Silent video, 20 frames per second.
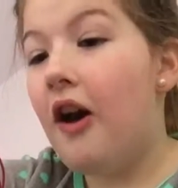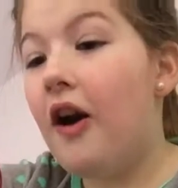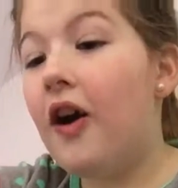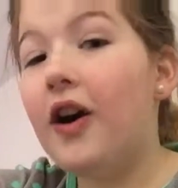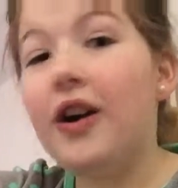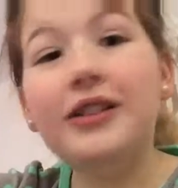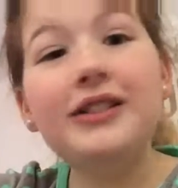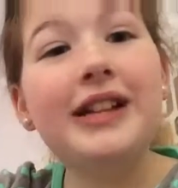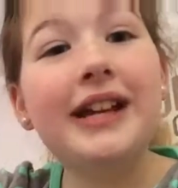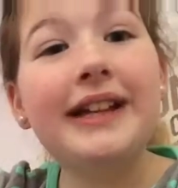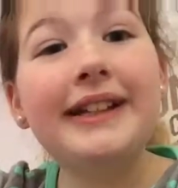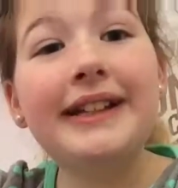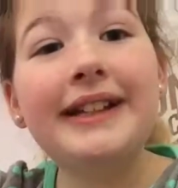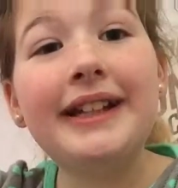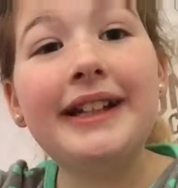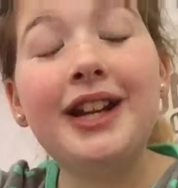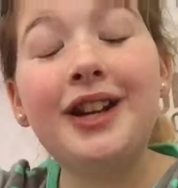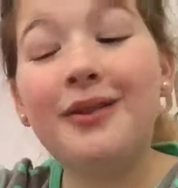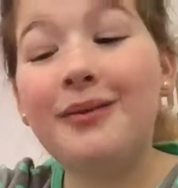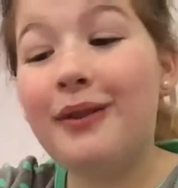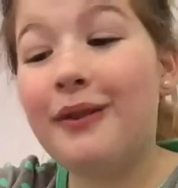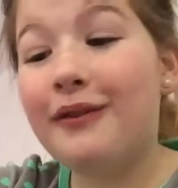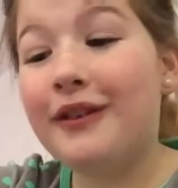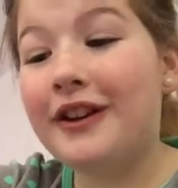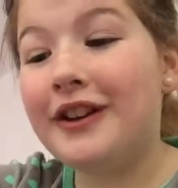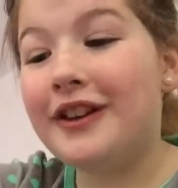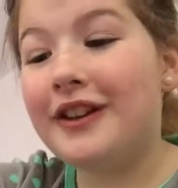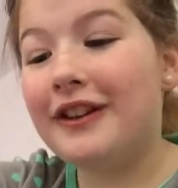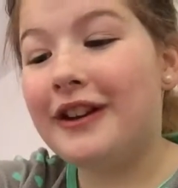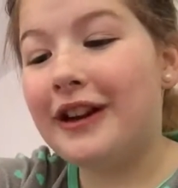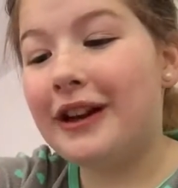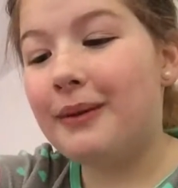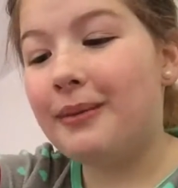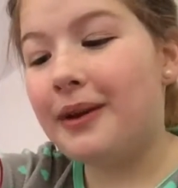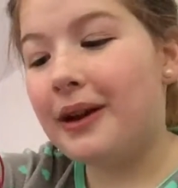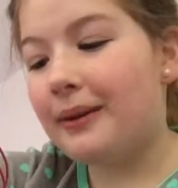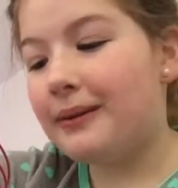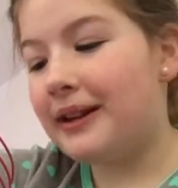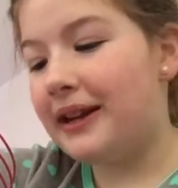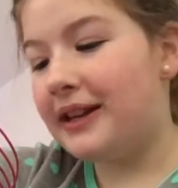Oh, Daisy touched me first, so I'm going to
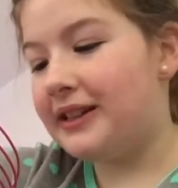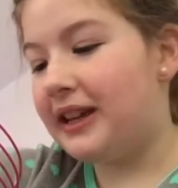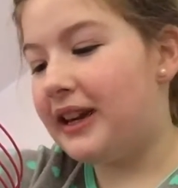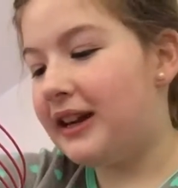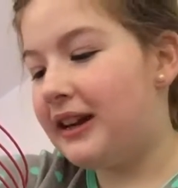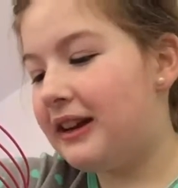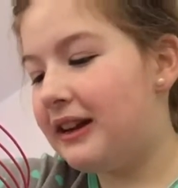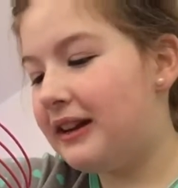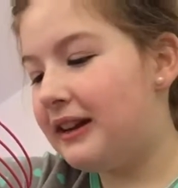pick up Daisy.